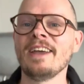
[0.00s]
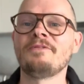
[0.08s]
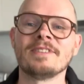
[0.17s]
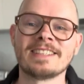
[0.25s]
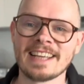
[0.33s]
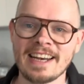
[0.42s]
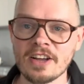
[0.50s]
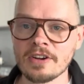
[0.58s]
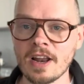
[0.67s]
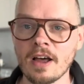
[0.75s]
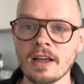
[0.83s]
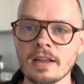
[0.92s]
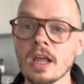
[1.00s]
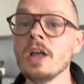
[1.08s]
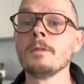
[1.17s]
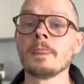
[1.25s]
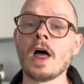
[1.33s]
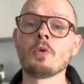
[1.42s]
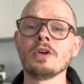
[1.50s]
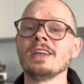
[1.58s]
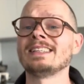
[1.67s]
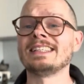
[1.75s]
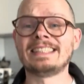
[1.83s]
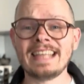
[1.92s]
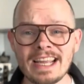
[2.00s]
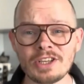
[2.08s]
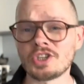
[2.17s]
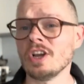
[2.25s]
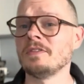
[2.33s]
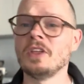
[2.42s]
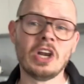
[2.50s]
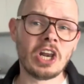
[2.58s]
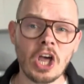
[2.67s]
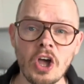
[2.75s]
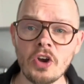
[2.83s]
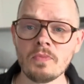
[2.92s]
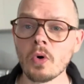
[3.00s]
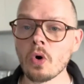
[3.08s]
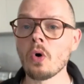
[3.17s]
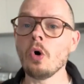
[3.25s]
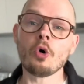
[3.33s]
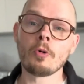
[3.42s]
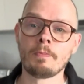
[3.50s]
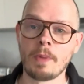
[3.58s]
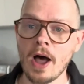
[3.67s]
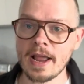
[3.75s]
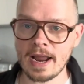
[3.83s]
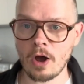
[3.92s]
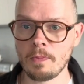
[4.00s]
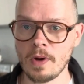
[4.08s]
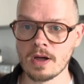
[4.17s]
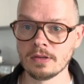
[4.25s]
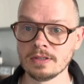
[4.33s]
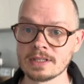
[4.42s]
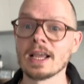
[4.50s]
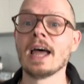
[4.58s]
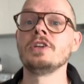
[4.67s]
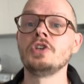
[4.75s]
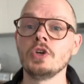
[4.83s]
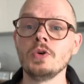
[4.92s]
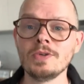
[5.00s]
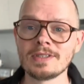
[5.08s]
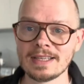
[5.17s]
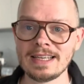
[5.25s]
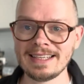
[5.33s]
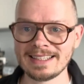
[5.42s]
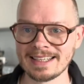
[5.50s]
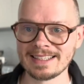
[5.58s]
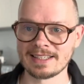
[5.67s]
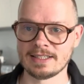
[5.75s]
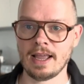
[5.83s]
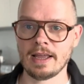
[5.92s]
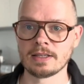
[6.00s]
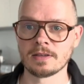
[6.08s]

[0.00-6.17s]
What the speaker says: if you're selling online, I want you to ditch the learn more or buy now buttons and use these instead.